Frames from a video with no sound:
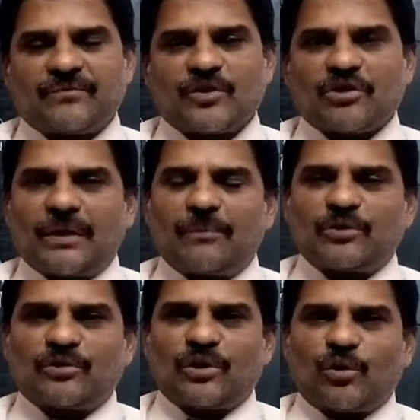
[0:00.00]
So Ibn
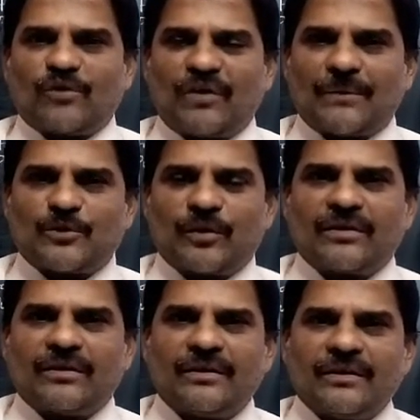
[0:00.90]
Battuta wrote a famous
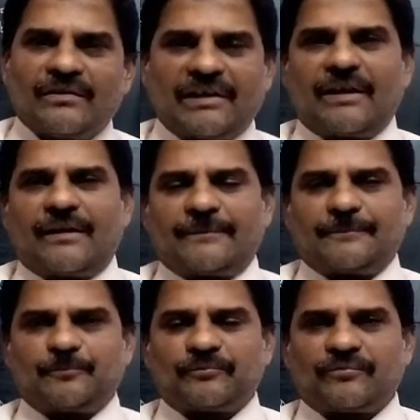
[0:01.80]
book, Rila.
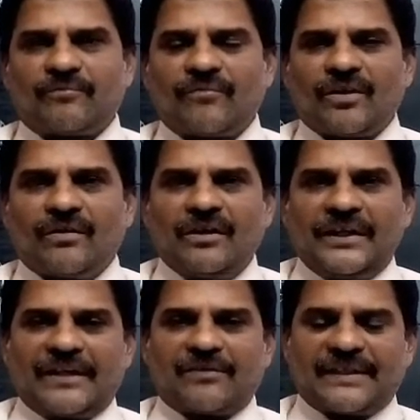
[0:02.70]

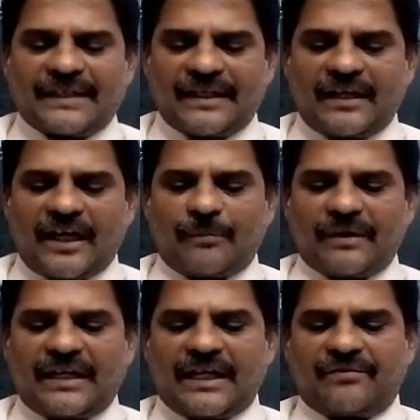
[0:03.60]
It was written in
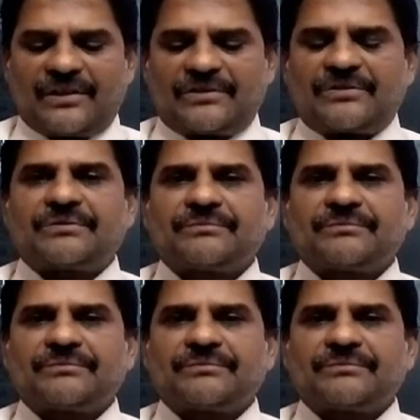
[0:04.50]
Arabic language.